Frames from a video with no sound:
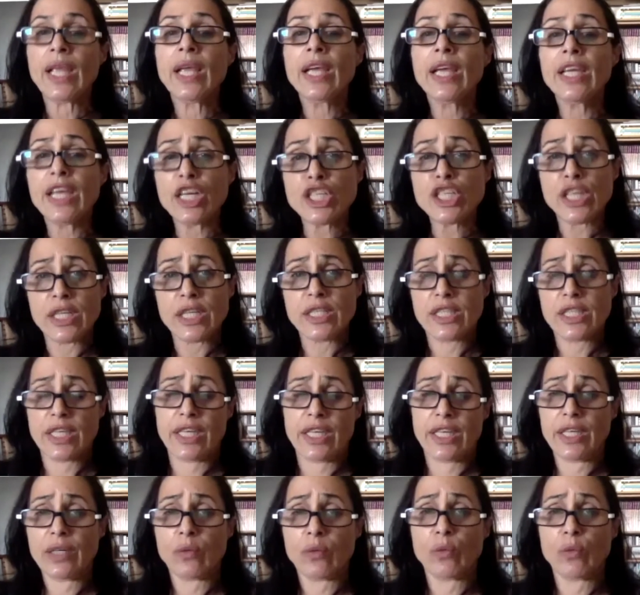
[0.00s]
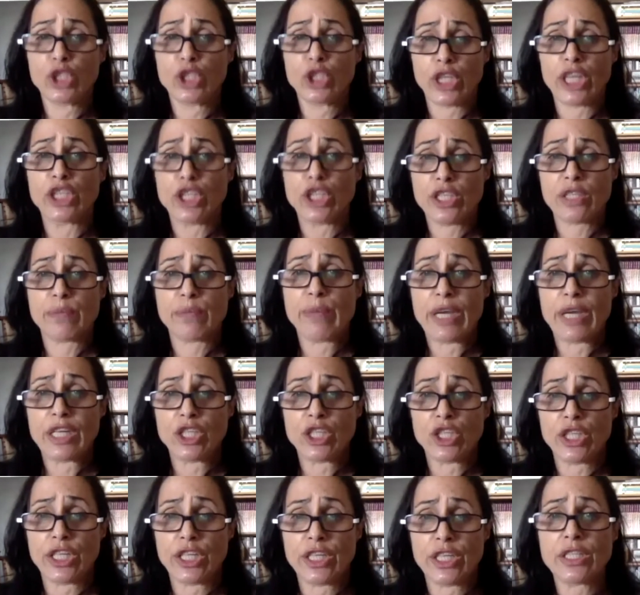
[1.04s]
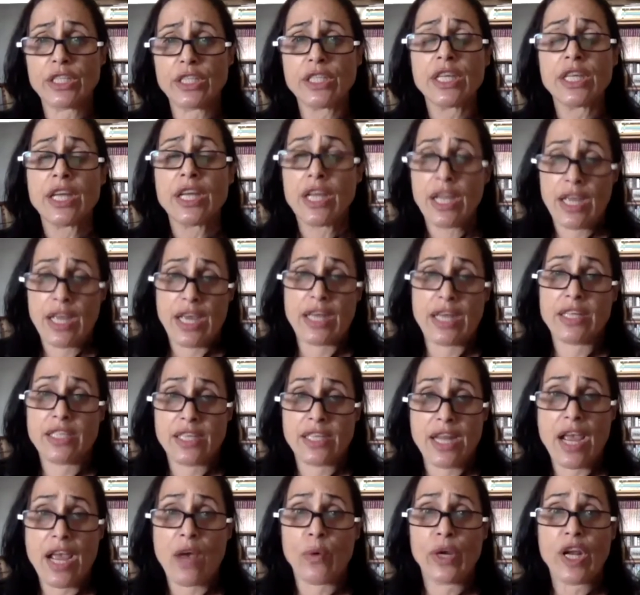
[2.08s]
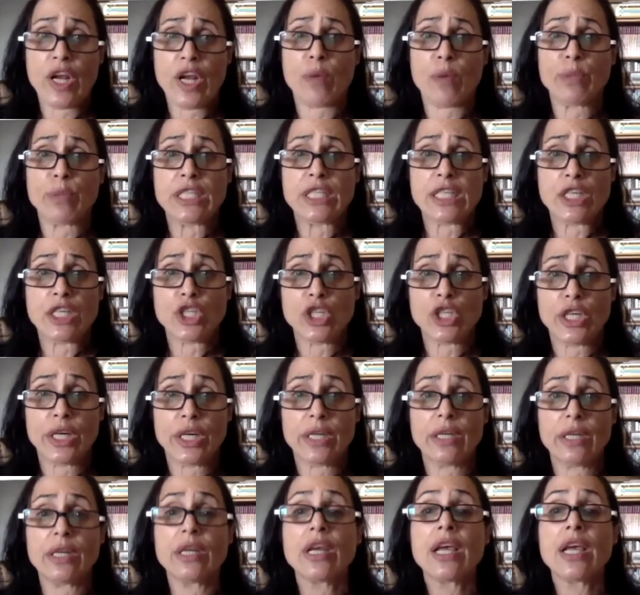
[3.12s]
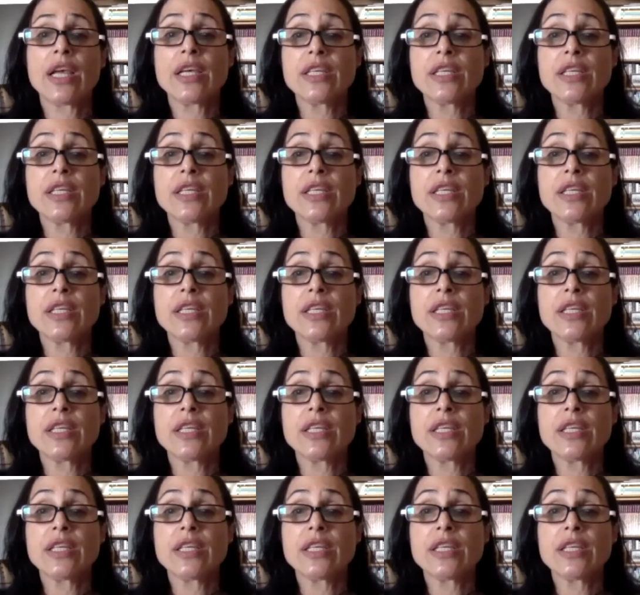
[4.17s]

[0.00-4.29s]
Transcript: Yesh Atid, which I just mentioned and is now in opposition,